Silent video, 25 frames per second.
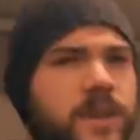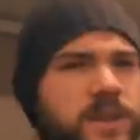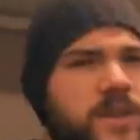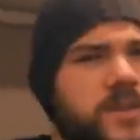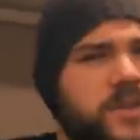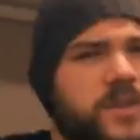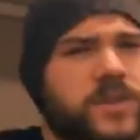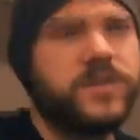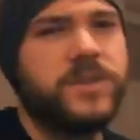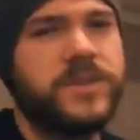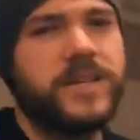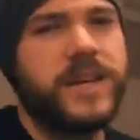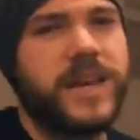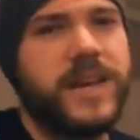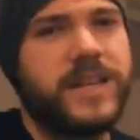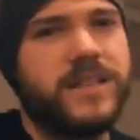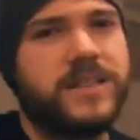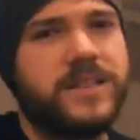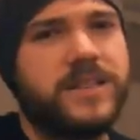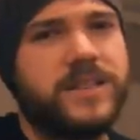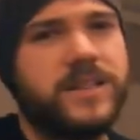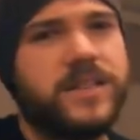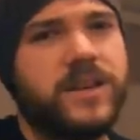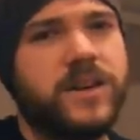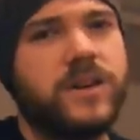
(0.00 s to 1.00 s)
As soon as your
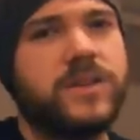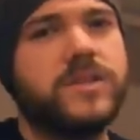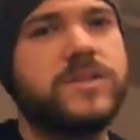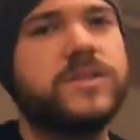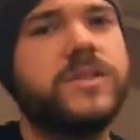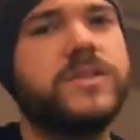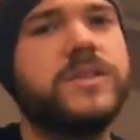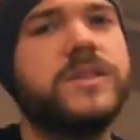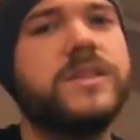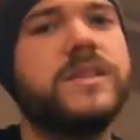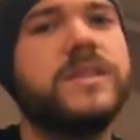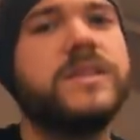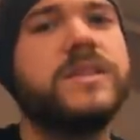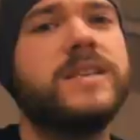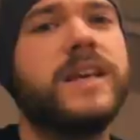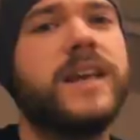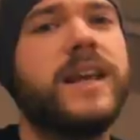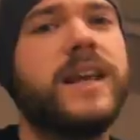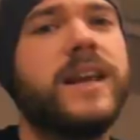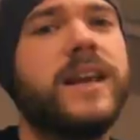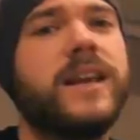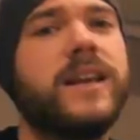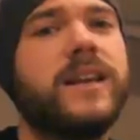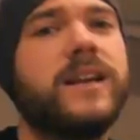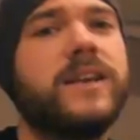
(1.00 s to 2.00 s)
head starts touching the
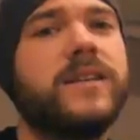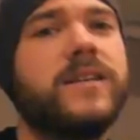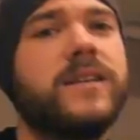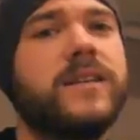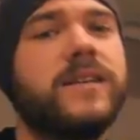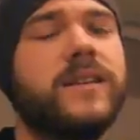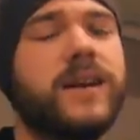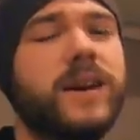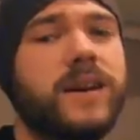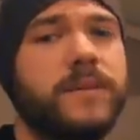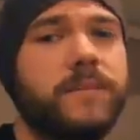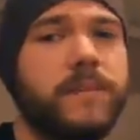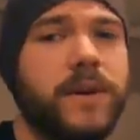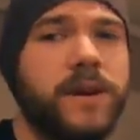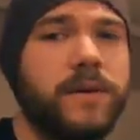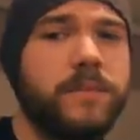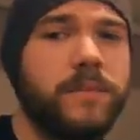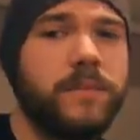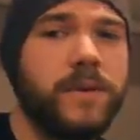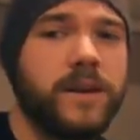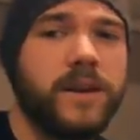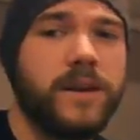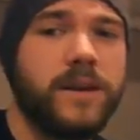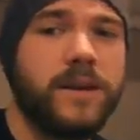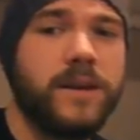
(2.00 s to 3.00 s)
ceiling, I think that'd make
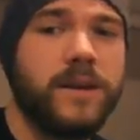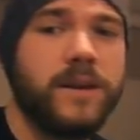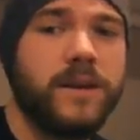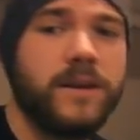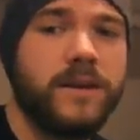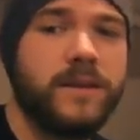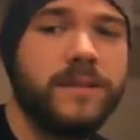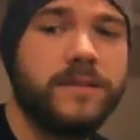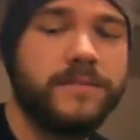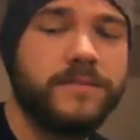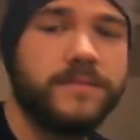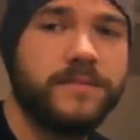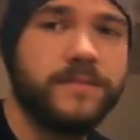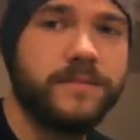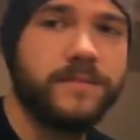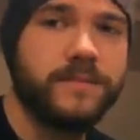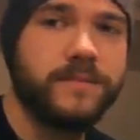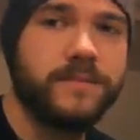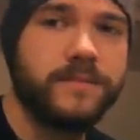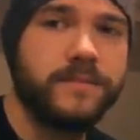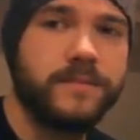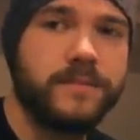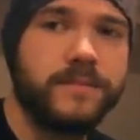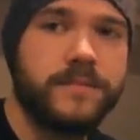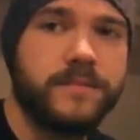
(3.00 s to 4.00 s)
me
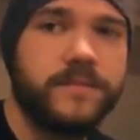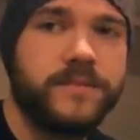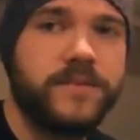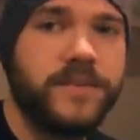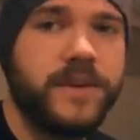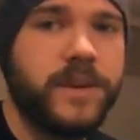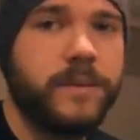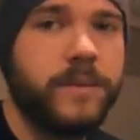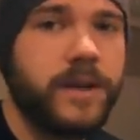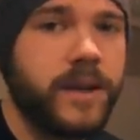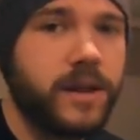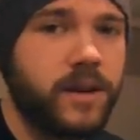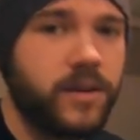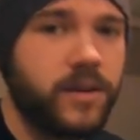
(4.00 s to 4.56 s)
feel a bit